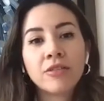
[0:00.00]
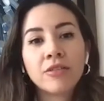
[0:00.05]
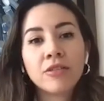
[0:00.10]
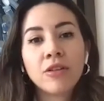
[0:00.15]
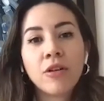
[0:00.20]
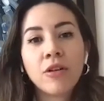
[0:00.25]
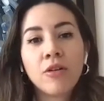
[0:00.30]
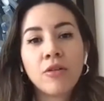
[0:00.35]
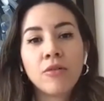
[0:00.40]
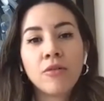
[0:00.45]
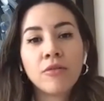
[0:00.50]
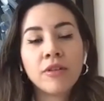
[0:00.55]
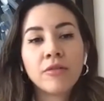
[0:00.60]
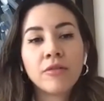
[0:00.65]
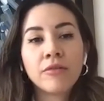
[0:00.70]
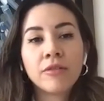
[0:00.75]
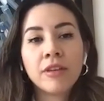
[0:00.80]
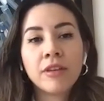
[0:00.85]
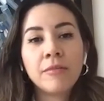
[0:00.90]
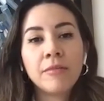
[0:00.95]
So,
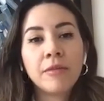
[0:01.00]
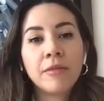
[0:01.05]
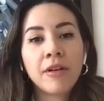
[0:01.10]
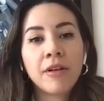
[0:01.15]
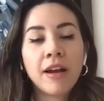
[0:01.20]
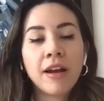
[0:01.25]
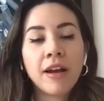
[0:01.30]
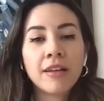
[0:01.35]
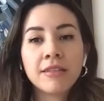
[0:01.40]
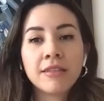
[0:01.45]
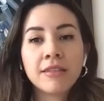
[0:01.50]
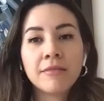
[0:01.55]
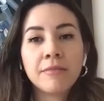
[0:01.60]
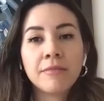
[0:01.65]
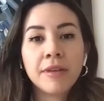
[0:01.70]
keep your eyes